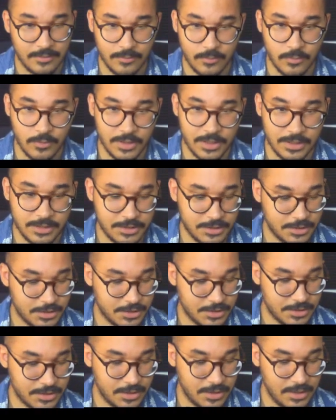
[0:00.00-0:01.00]

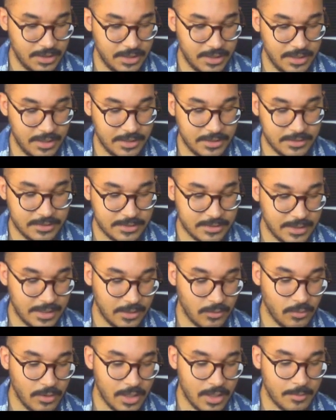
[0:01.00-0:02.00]
which is
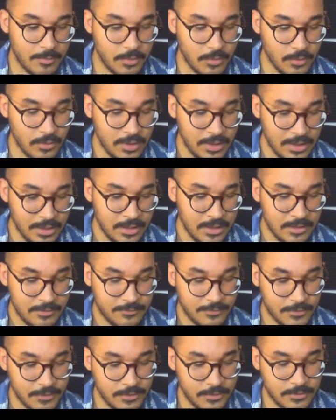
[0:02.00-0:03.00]
acquirable
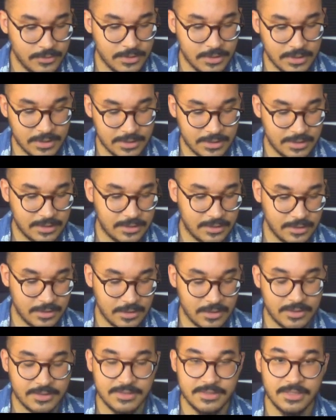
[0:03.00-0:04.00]
through the
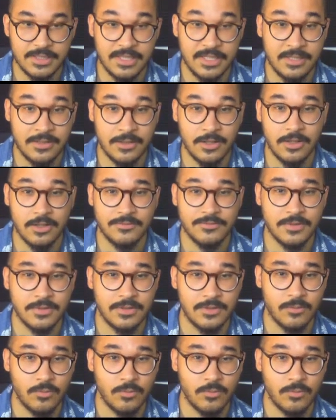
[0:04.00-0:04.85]
third scene of the